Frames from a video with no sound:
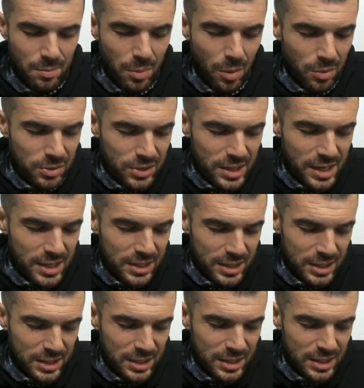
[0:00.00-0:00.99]
both
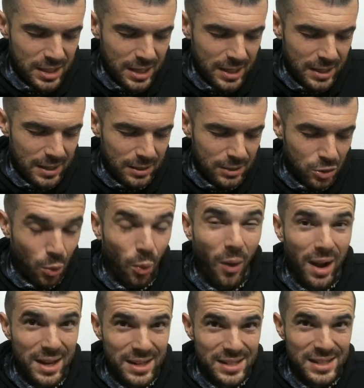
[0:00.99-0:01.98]
seasons uh,
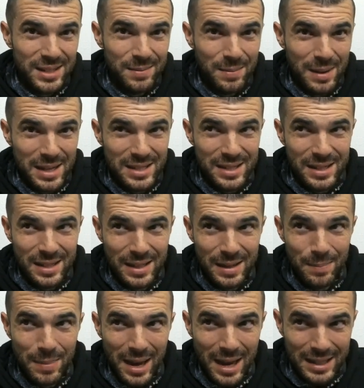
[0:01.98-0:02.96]
twice,
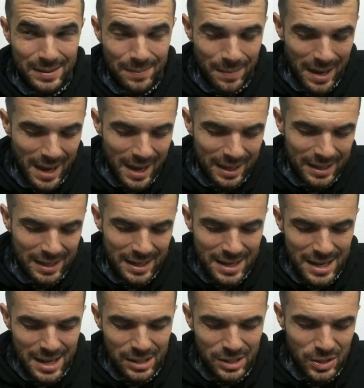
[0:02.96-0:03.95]
basically, back to back,
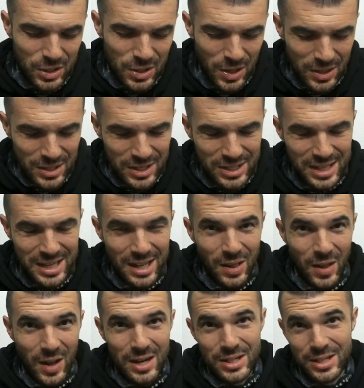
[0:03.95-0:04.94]
you'll start to see
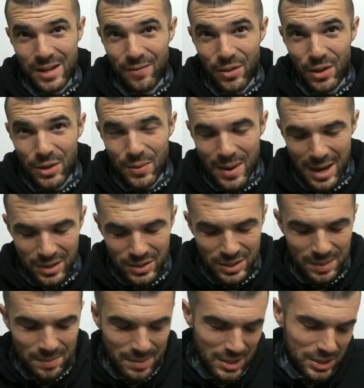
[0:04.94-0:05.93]
a lot of stuff that you
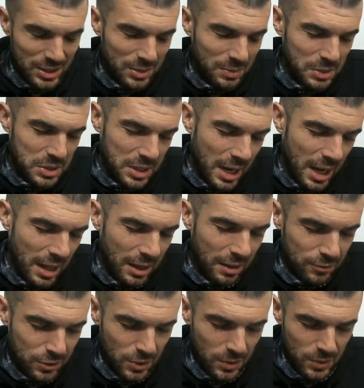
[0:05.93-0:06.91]
actually missed, which I
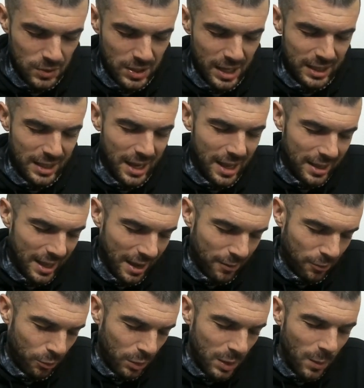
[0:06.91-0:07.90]
love shows like that that
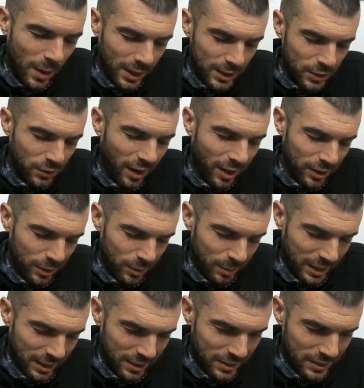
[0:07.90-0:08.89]
have rewatch value
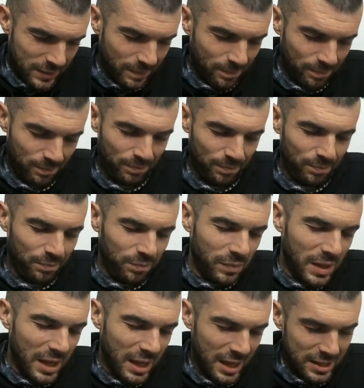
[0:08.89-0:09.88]
because
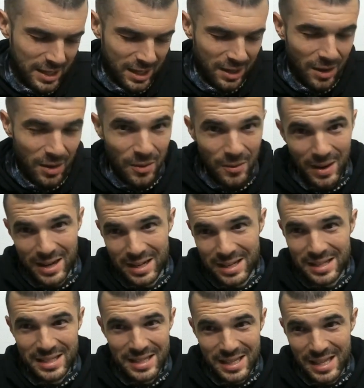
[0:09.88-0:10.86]
it's like, oh, I
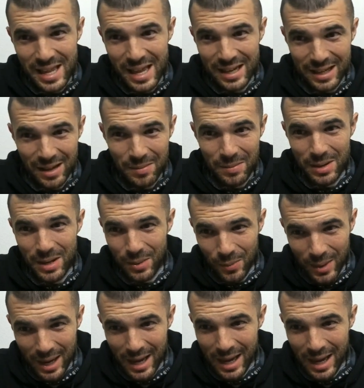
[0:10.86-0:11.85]
didn't see that coming.
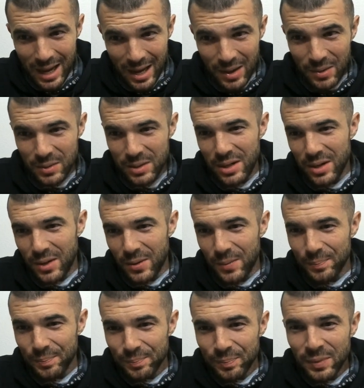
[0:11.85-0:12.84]
Wow, you
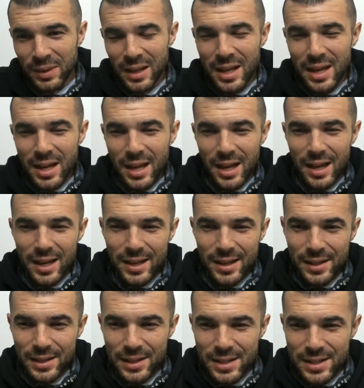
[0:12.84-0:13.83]
know.
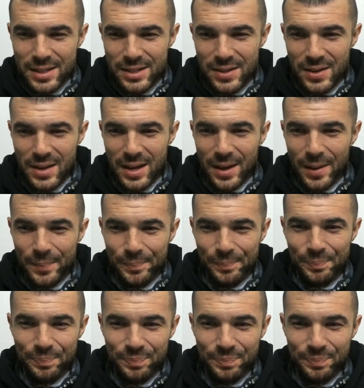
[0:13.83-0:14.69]
Uh, so yeah,